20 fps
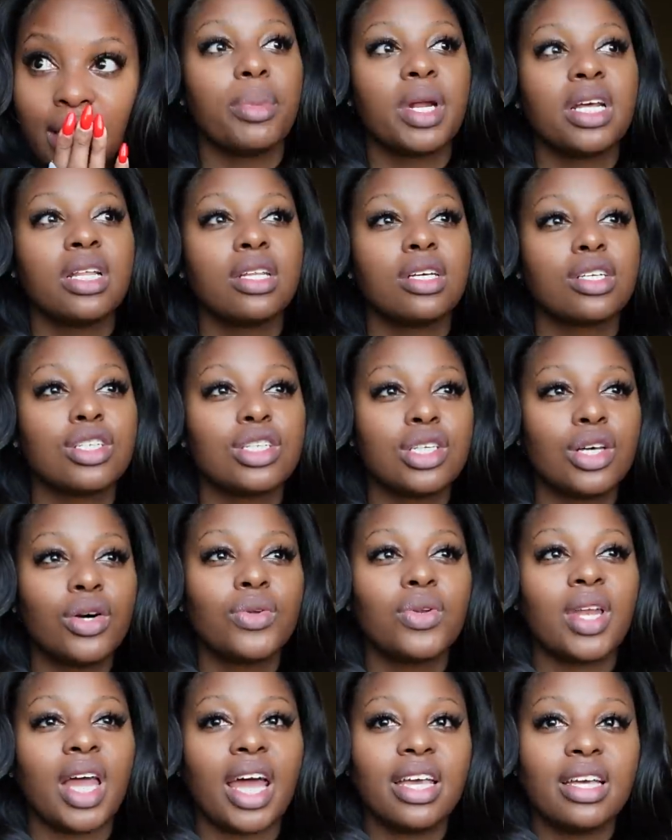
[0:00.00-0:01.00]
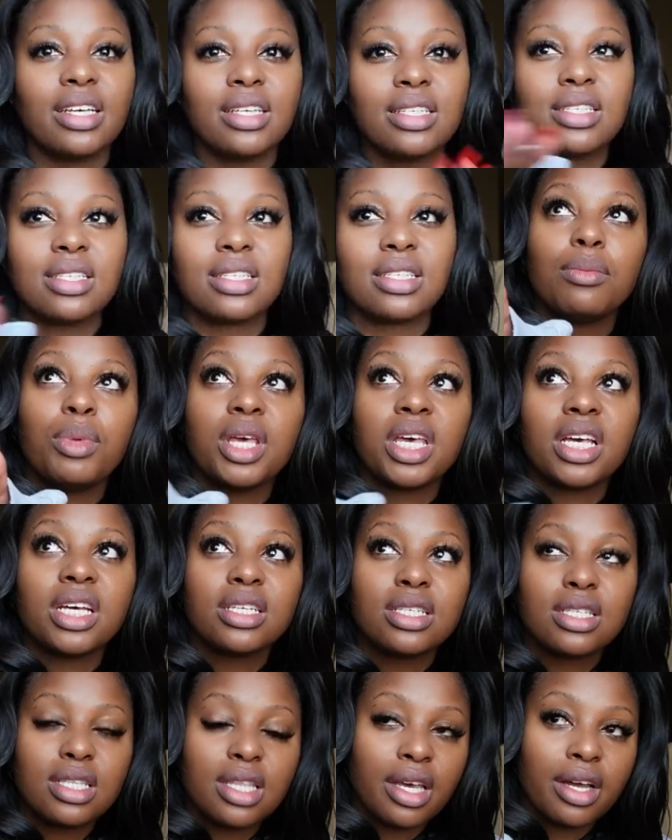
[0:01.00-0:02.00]
but it looks so nice
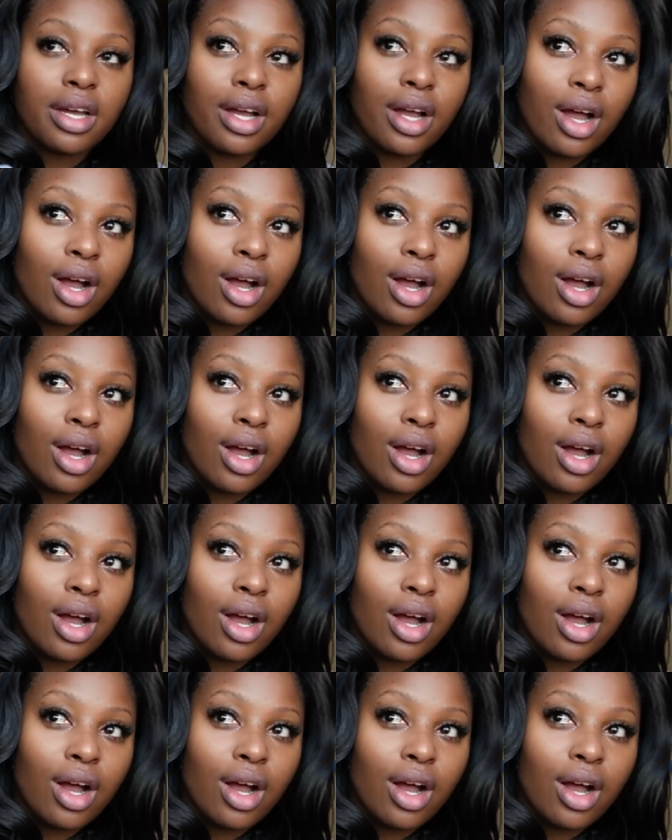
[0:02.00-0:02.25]
because there